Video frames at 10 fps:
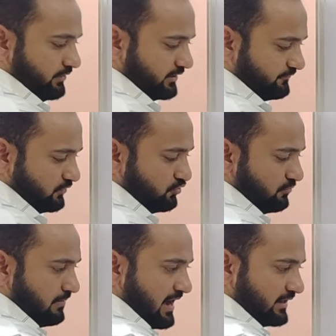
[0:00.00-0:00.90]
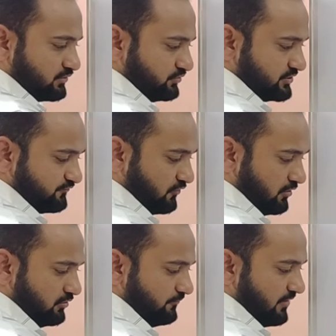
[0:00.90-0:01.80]
it will go back to this
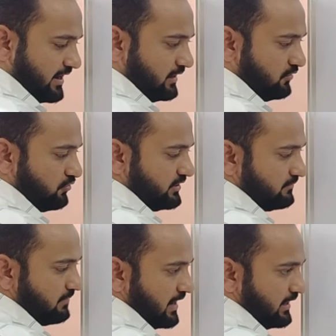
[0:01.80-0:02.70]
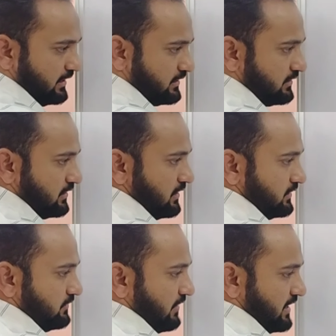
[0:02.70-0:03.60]
for loop. While going back,
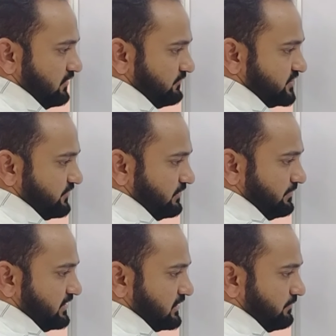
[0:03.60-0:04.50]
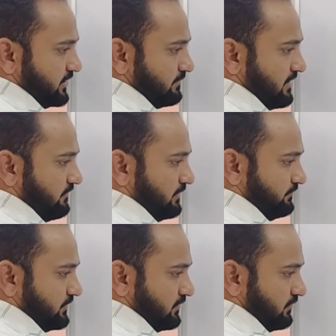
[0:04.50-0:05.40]
the value of j will be incremented by
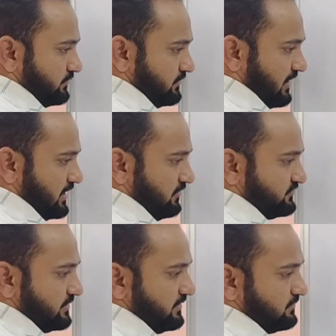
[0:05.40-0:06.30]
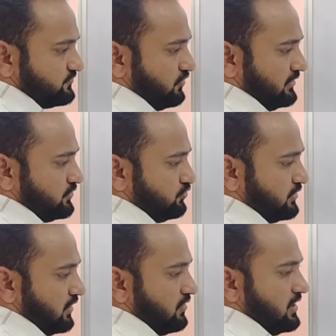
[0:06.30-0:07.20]
1. The value of j becomes what?
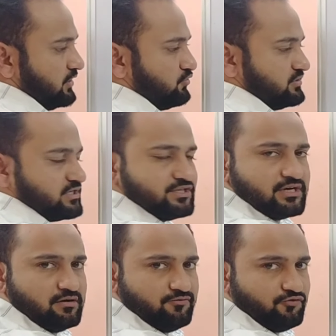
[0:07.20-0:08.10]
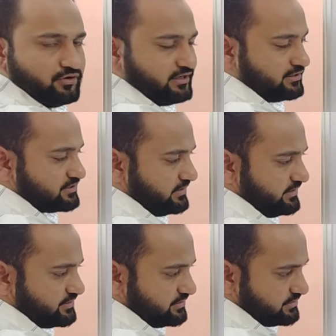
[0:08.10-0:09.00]
2 now. 2 is less than equal to 4. Yes,
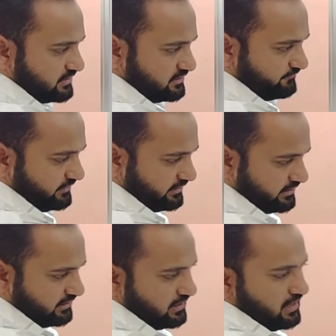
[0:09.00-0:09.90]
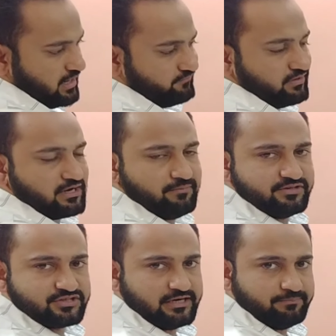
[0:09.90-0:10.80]
condition is satisfied again. It will come
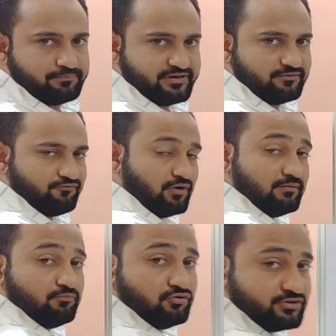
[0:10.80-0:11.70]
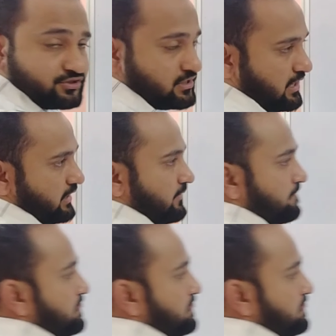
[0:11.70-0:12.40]
inside, print one more star.